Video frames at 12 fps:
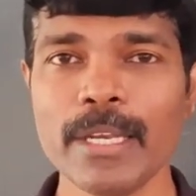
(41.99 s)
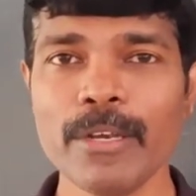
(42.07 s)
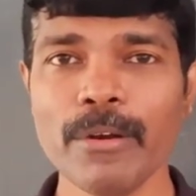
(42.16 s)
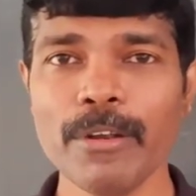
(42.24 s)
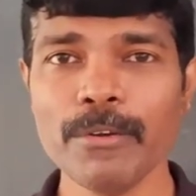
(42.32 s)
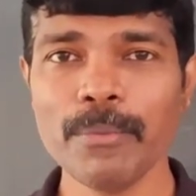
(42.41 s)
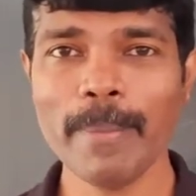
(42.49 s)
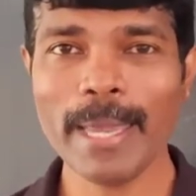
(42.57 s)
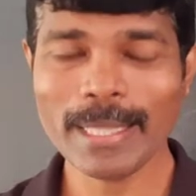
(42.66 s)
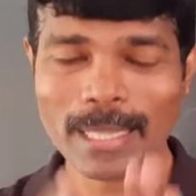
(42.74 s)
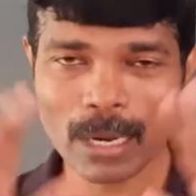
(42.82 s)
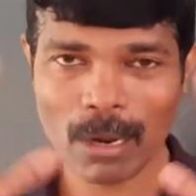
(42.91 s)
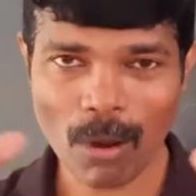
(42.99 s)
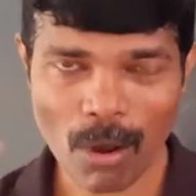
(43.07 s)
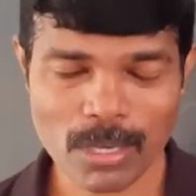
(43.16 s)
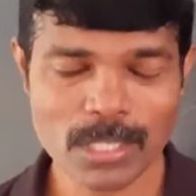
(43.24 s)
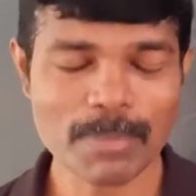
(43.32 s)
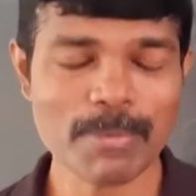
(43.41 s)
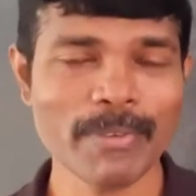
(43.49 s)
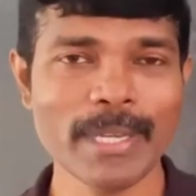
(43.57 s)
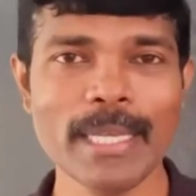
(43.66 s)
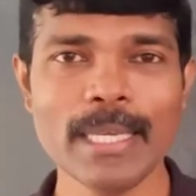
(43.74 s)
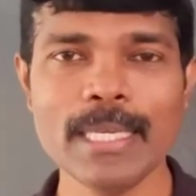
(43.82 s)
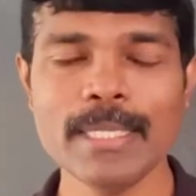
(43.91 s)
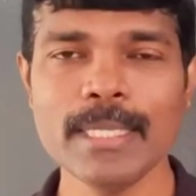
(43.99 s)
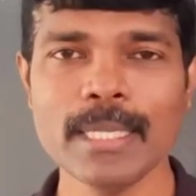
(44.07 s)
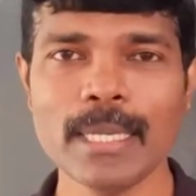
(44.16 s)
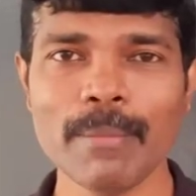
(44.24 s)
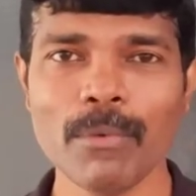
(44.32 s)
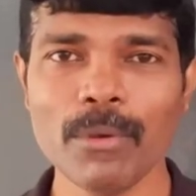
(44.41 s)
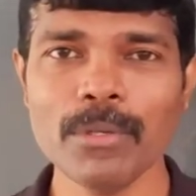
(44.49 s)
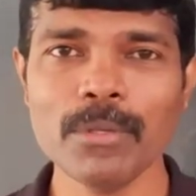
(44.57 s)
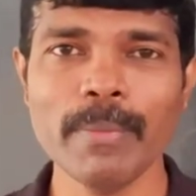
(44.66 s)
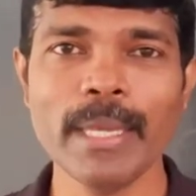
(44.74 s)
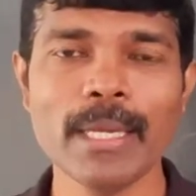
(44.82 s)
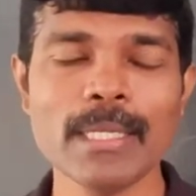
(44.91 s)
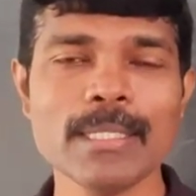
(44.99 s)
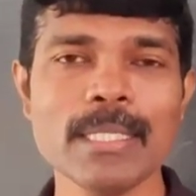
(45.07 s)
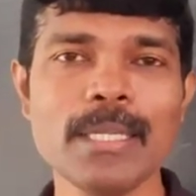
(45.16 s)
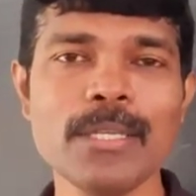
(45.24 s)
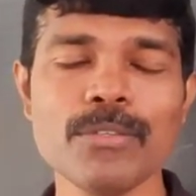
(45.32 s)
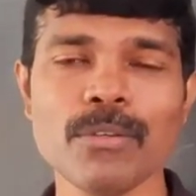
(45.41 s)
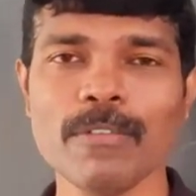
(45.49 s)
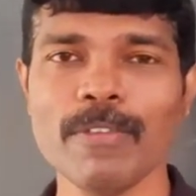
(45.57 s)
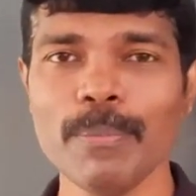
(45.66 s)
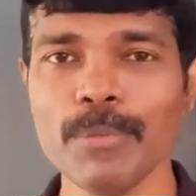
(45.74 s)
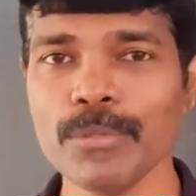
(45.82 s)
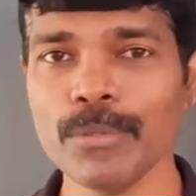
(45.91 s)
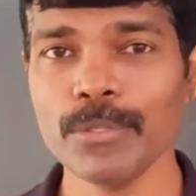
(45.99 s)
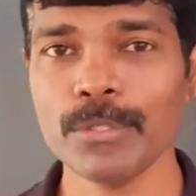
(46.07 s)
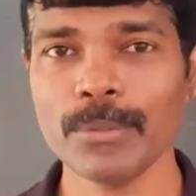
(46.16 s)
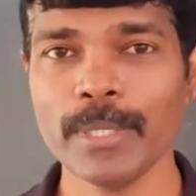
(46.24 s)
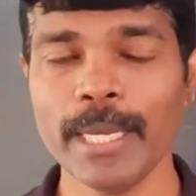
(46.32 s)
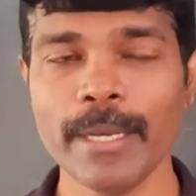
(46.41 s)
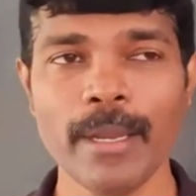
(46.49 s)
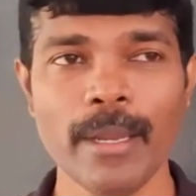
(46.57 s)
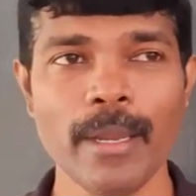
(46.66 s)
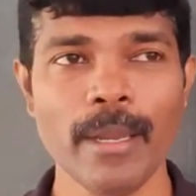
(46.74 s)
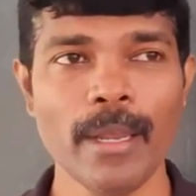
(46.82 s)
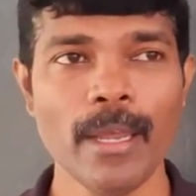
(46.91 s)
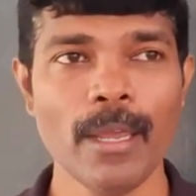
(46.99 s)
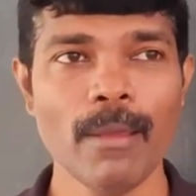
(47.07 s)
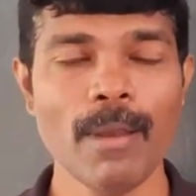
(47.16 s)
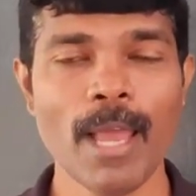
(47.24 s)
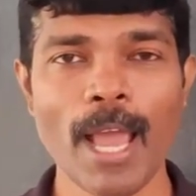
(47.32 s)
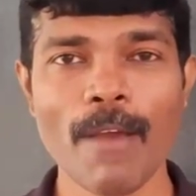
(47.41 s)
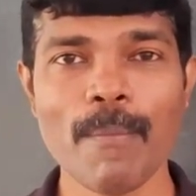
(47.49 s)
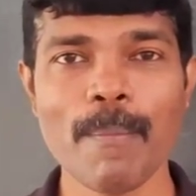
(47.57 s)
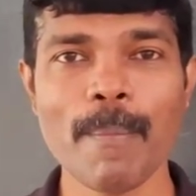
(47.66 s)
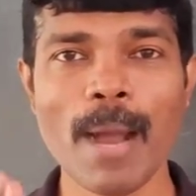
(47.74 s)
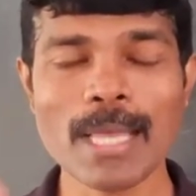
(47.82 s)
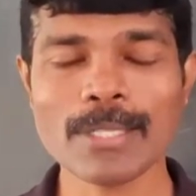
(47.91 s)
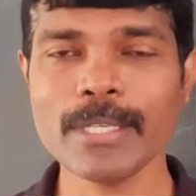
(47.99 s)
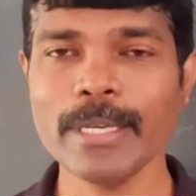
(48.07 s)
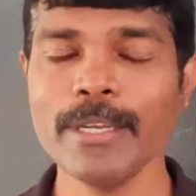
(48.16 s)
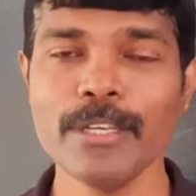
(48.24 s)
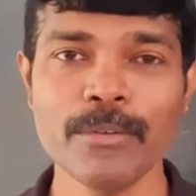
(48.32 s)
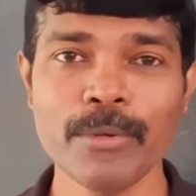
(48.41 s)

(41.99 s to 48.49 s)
in order to make the concept very easier, I am going to make a series of episodes so that you will have mastery